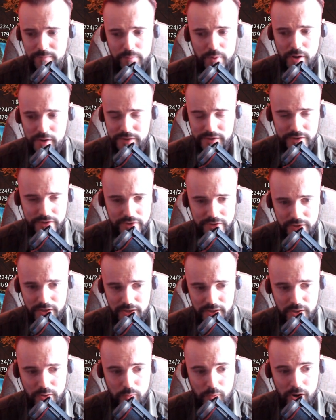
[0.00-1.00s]
bosses
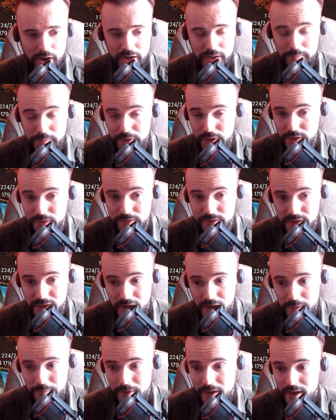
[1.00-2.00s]
take quite a bit of
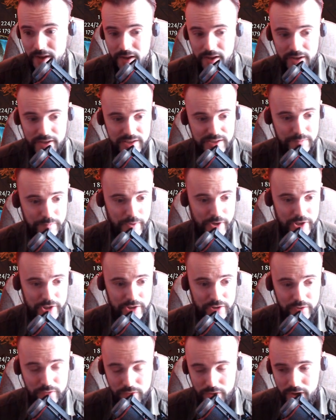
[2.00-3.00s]
time,
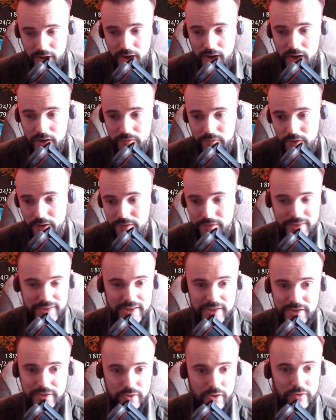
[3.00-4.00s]
especially in the Hierophant. This
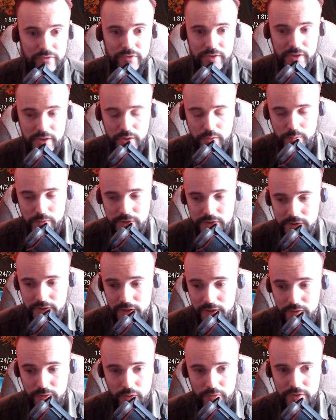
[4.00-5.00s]
is not the
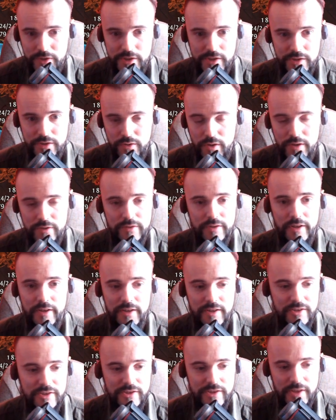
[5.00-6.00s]
Inquisitor, you know, this is not
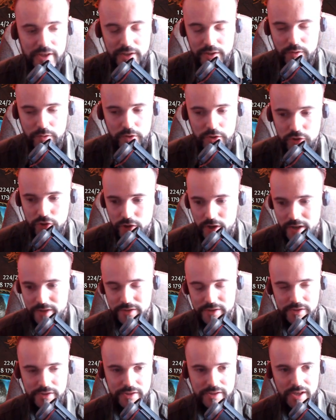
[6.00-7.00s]
like insane crit
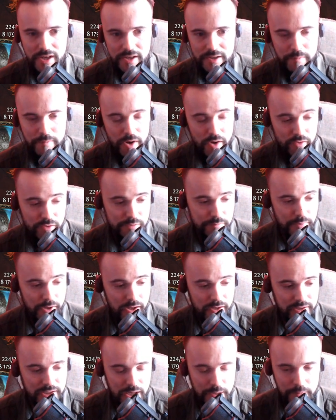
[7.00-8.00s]
chance, insane amount of
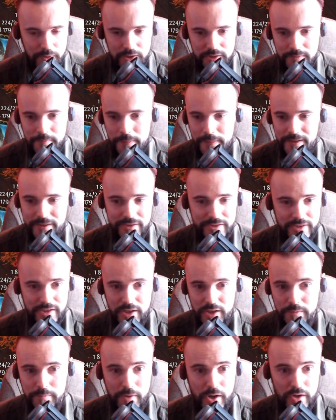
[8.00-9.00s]
spell damage,
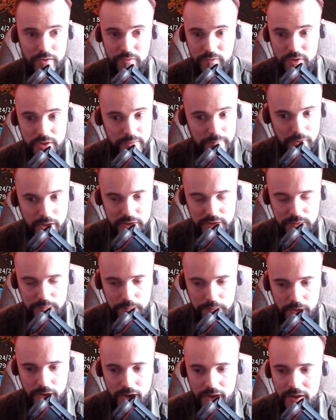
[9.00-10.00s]
insane amount of crit
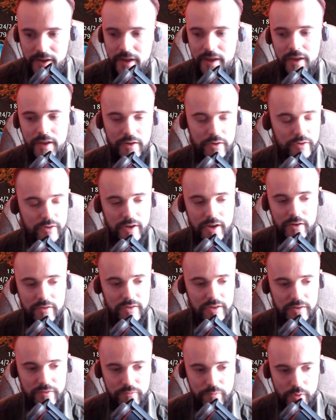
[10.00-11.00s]
multiply. You can't
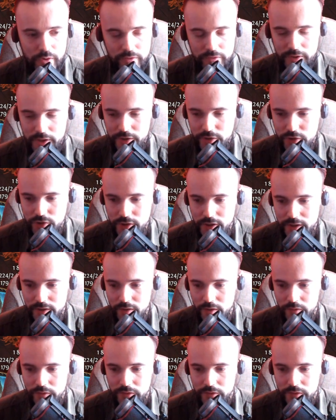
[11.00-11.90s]
really afford that shit on